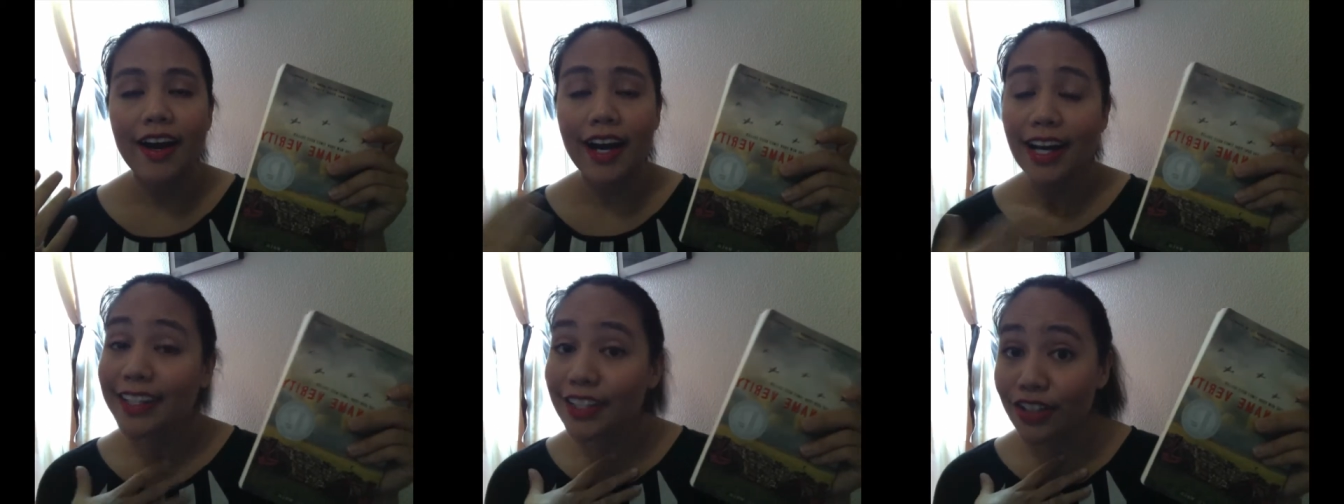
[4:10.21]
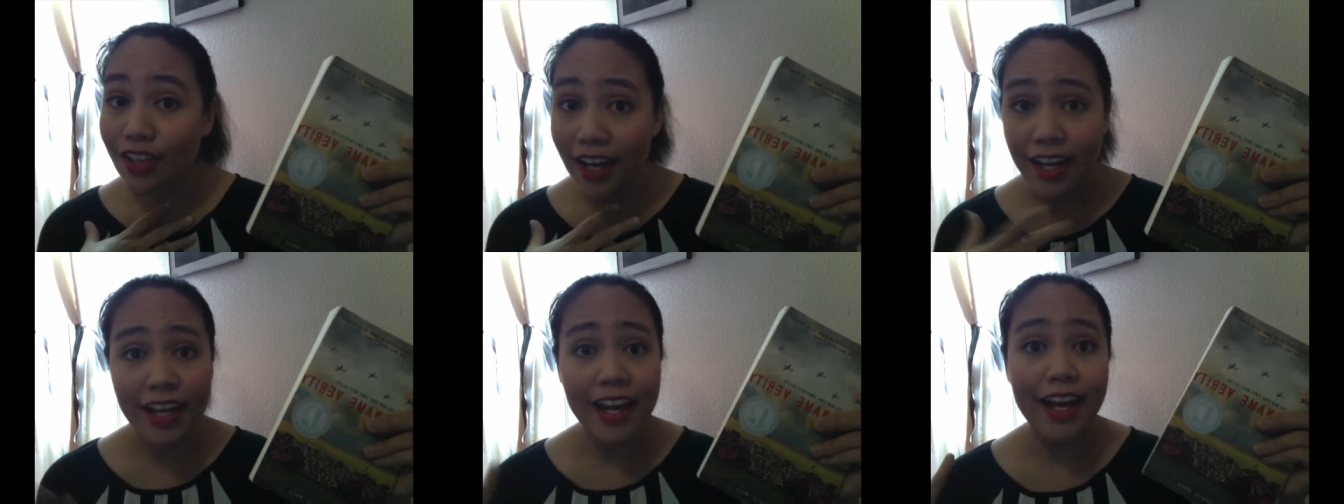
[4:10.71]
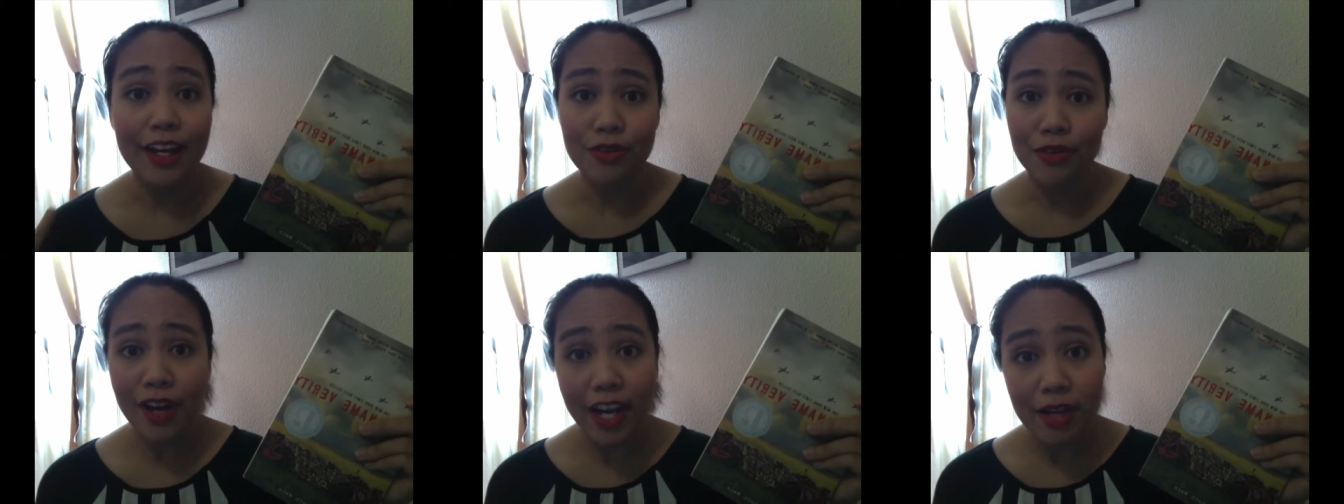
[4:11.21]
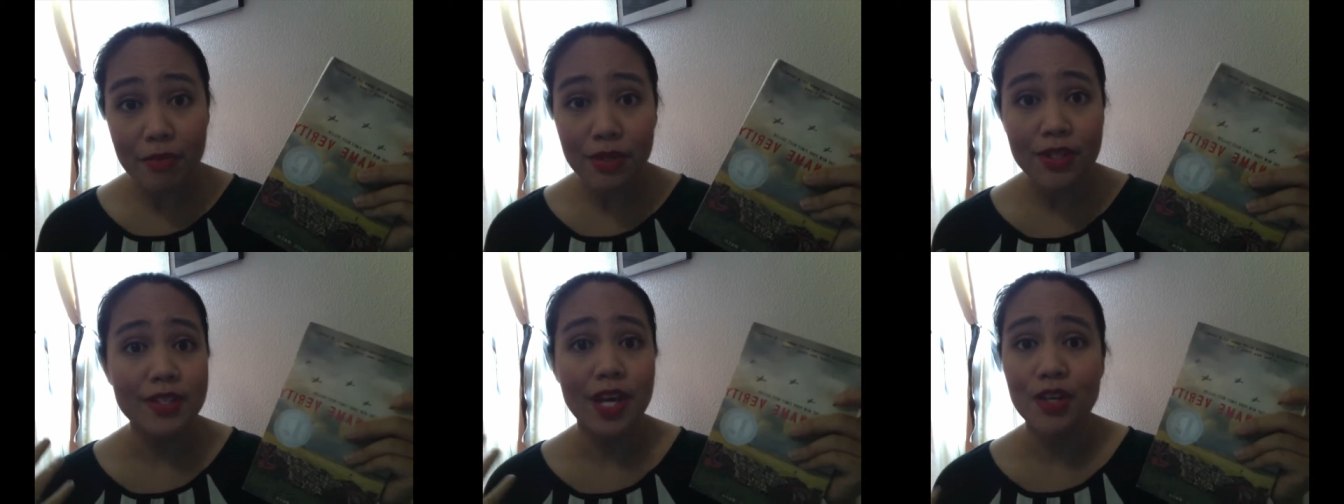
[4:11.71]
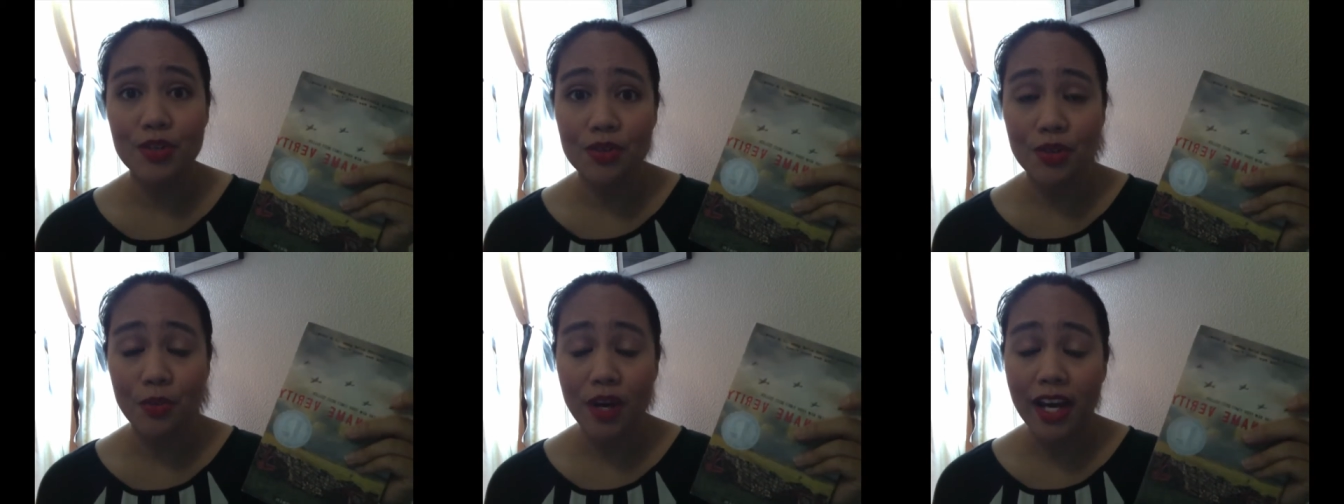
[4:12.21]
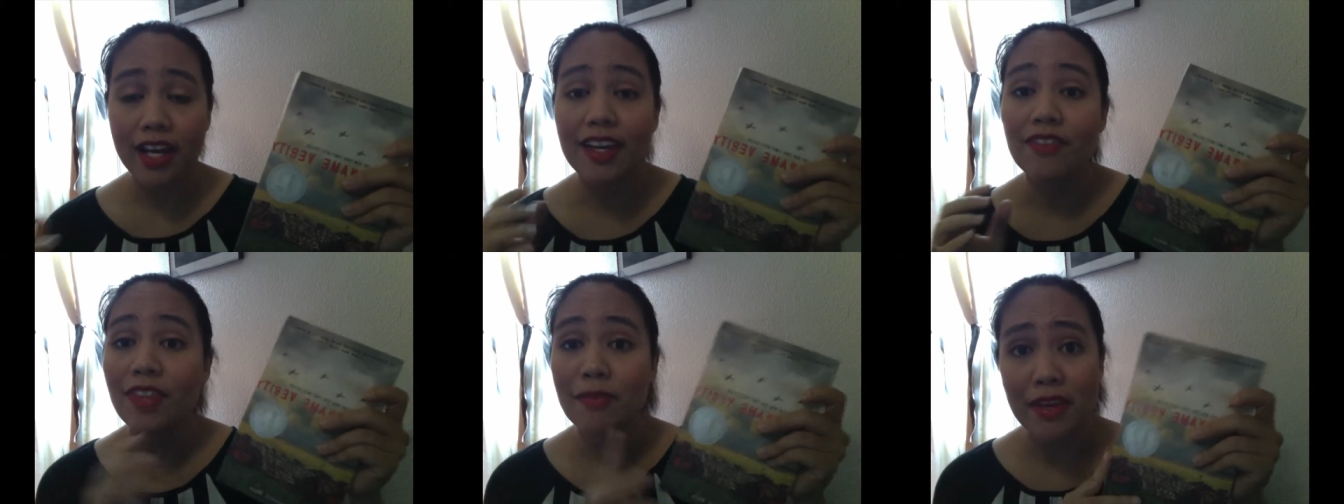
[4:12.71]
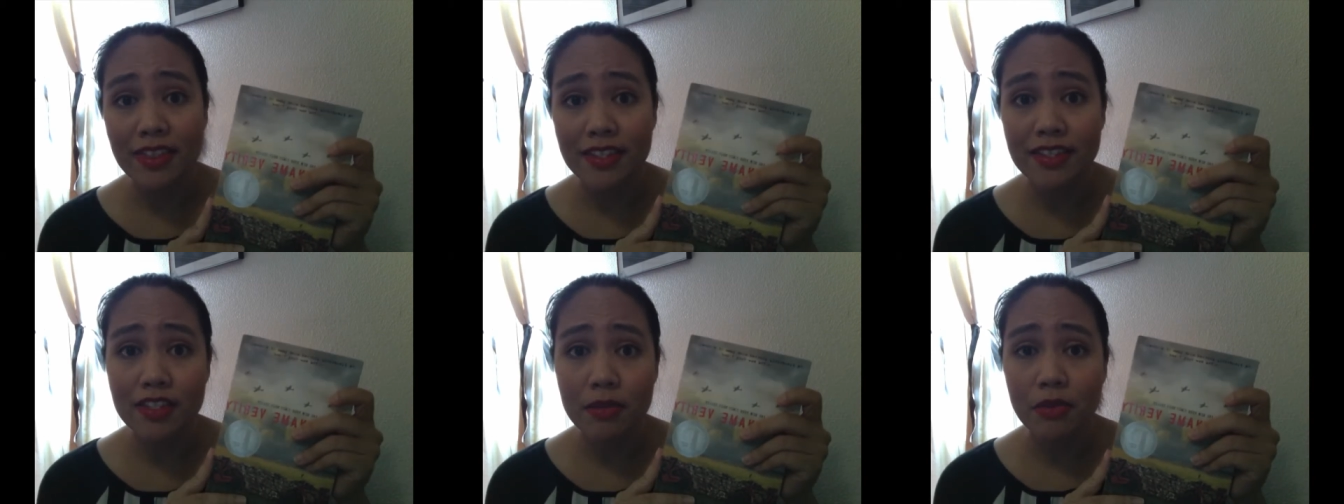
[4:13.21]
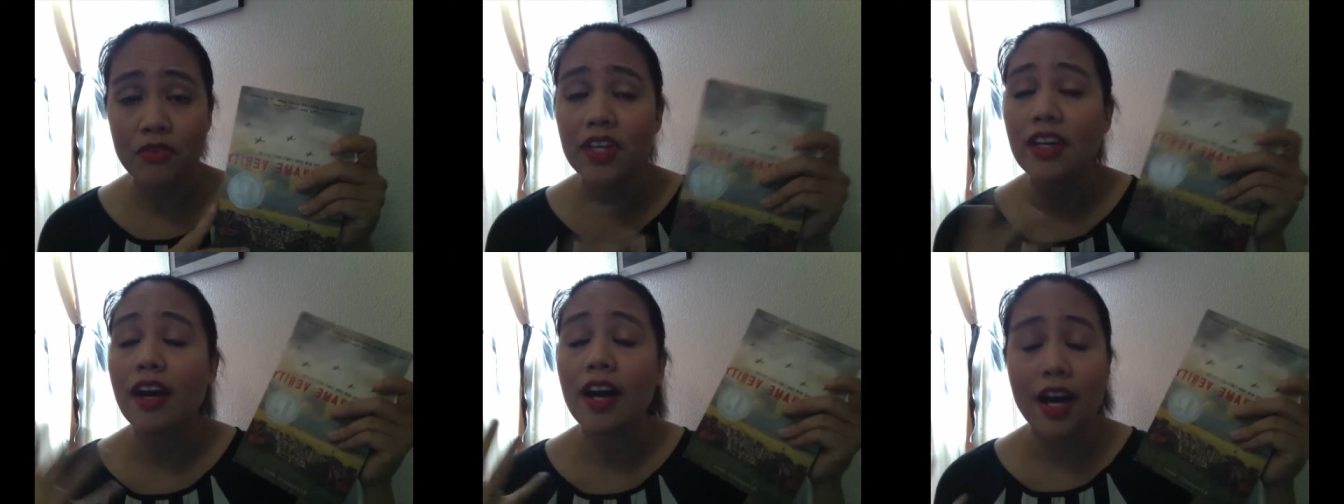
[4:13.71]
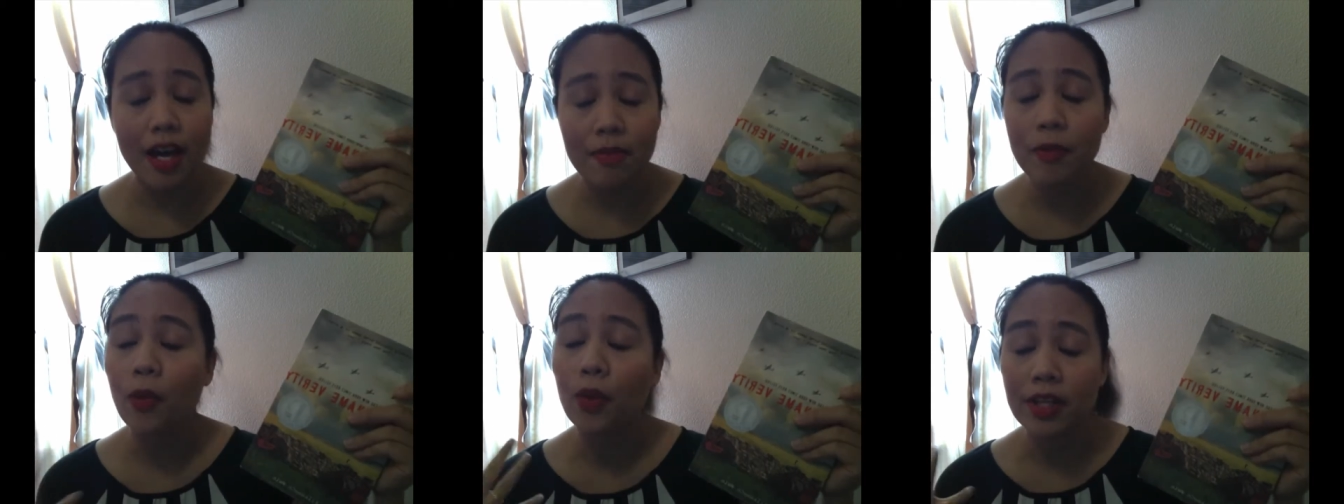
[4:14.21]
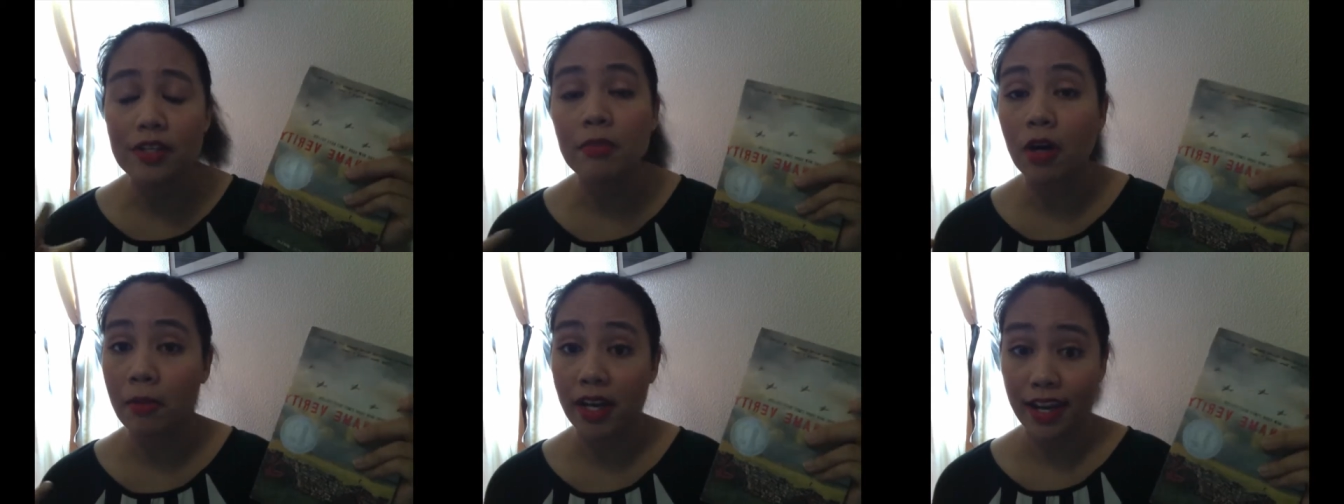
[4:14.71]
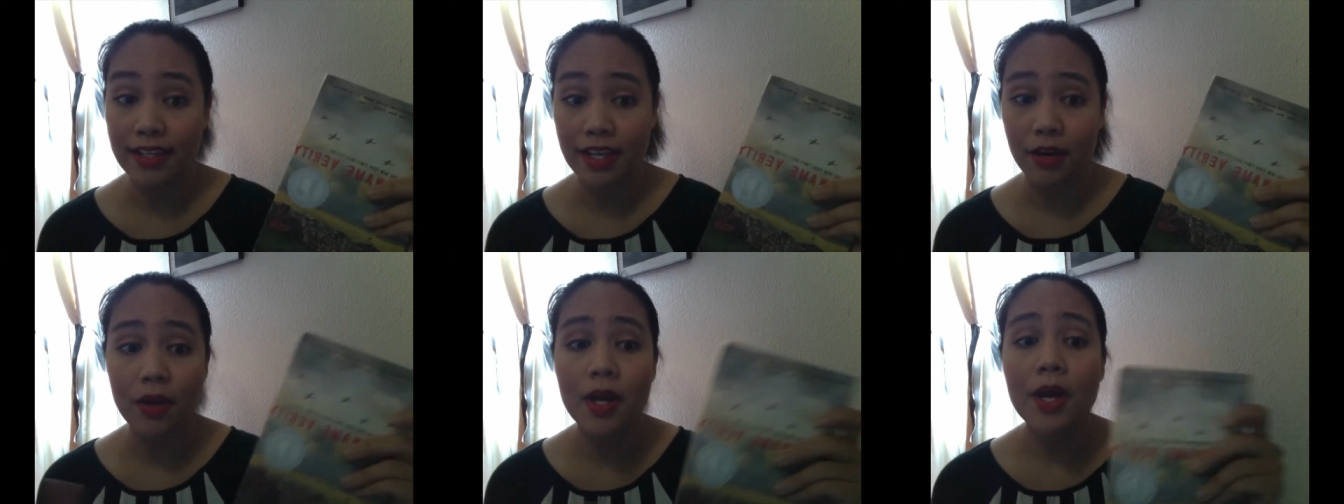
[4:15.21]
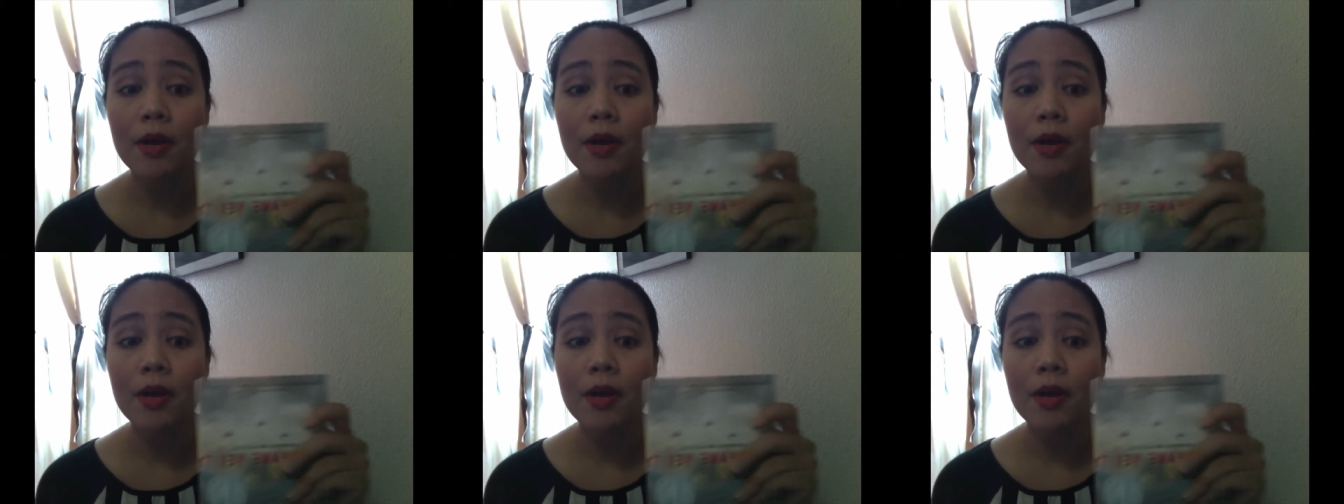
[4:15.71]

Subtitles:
I didn't cry. I don't cry at books. I don't know why. If they make this into a movie, I'm going to bawl my eyes out.